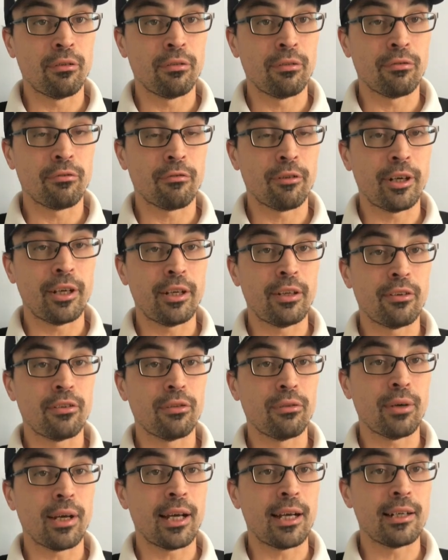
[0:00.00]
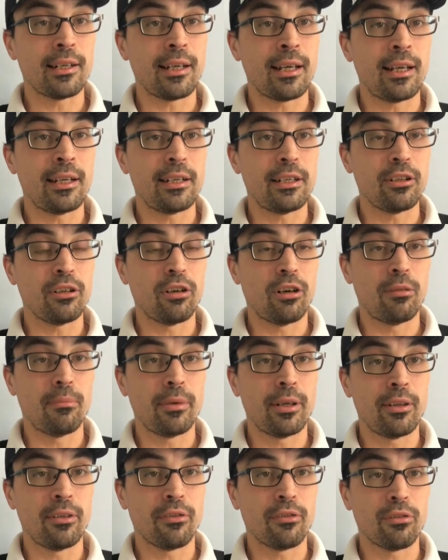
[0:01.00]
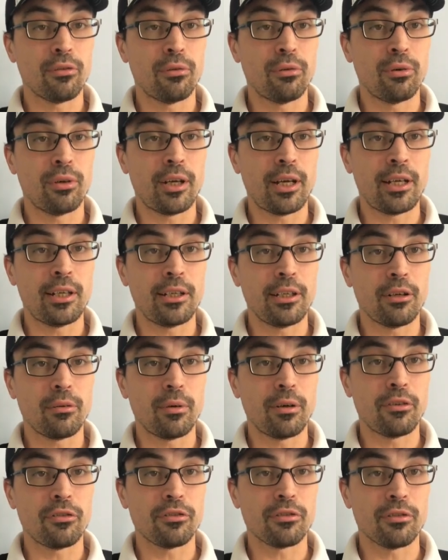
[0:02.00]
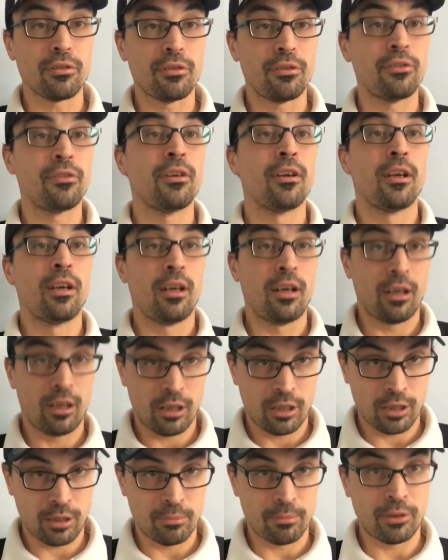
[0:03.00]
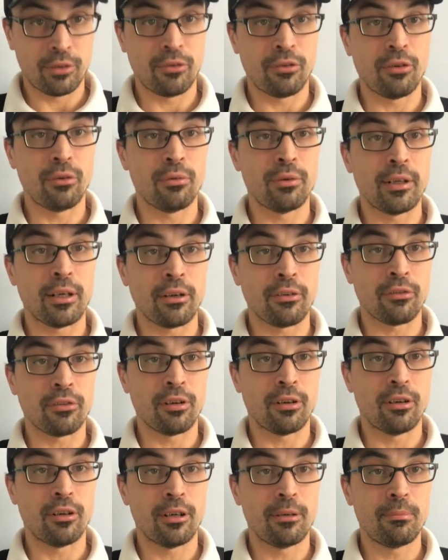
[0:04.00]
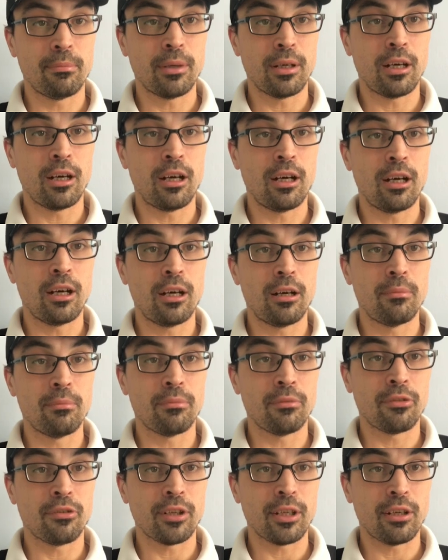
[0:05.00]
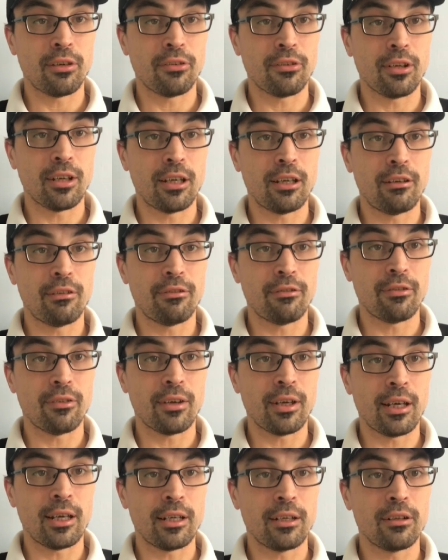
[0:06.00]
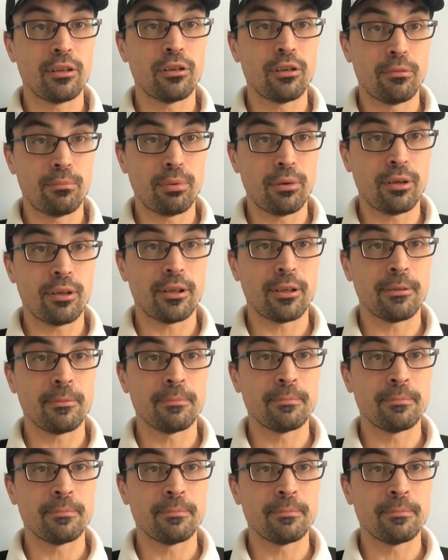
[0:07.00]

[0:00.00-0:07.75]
free to add any comments or any questions. Um, until next time, um, stay safe and goodbye.